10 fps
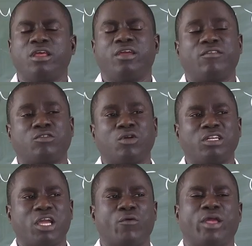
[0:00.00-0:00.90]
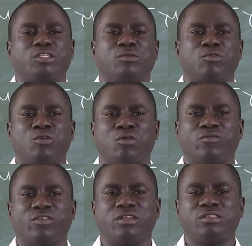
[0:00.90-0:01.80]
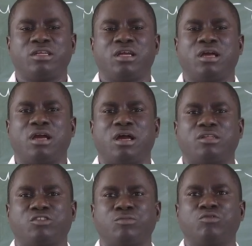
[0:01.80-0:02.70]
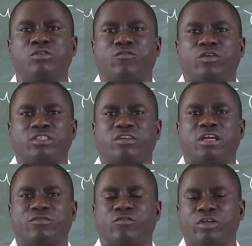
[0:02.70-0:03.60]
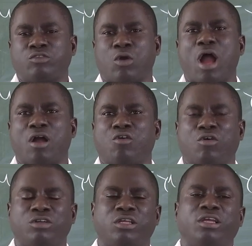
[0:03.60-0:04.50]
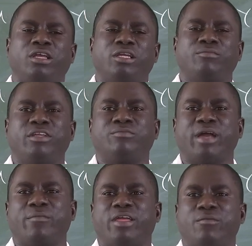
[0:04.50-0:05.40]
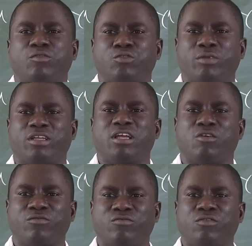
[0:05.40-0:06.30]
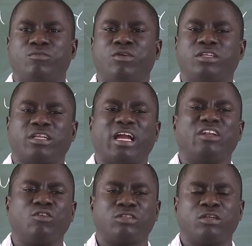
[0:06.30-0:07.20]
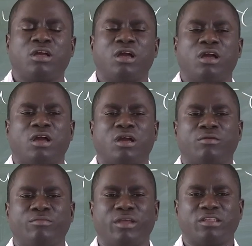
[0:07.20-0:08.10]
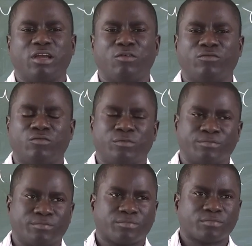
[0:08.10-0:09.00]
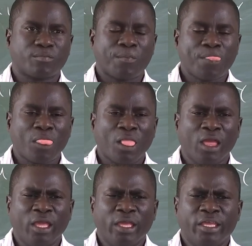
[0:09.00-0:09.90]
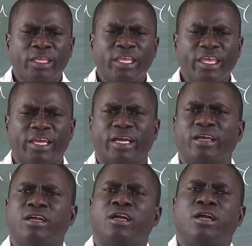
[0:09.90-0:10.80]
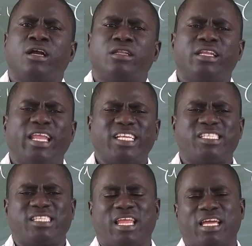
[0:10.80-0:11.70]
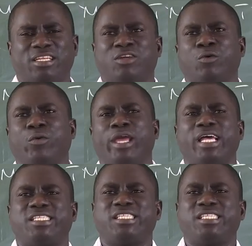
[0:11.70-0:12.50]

If at all there were some chlorophylls and some roots for it to anchor on, it might be able to make their own food, but it cannot make their own food. Here, the next slide, we are